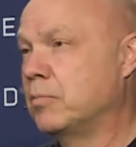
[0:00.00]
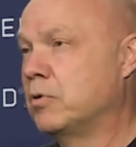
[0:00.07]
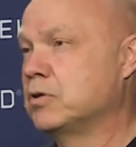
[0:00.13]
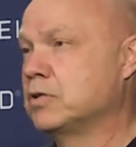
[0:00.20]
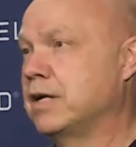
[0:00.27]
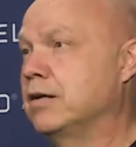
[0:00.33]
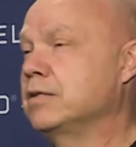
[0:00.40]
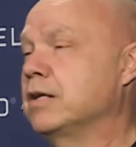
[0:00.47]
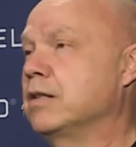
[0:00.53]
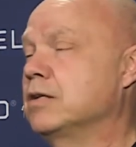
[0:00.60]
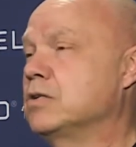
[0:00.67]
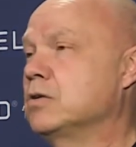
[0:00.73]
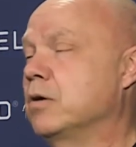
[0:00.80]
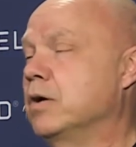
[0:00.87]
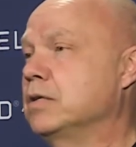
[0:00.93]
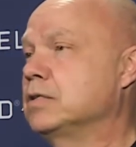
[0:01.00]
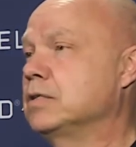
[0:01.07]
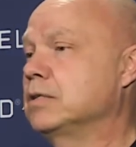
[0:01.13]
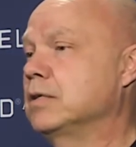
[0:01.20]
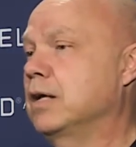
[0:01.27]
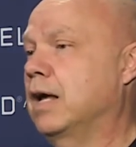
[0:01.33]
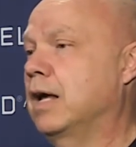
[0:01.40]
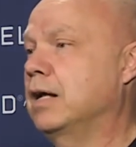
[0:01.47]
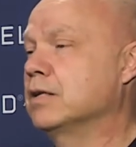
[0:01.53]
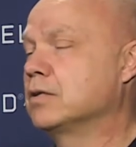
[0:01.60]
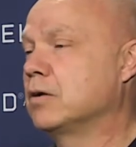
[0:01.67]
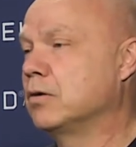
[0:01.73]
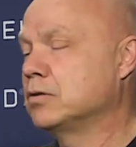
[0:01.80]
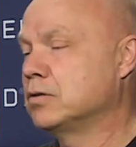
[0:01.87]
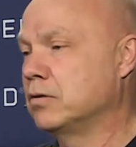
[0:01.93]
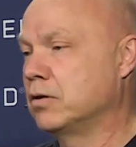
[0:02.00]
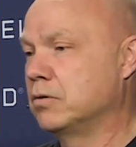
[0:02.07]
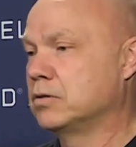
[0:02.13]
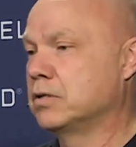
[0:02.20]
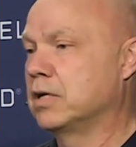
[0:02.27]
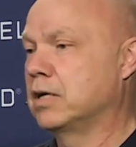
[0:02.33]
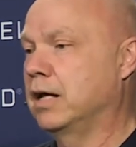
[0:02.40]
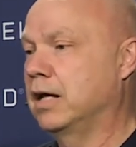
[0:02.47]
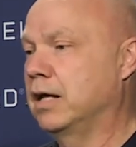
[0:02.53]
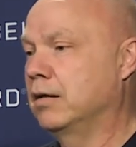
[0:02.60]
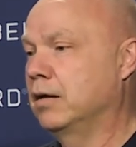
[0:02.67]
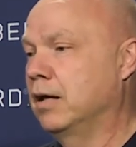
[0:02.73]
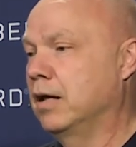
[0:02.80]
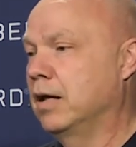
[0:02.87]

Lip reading: porcelain tile sand in the joints, and he's also using a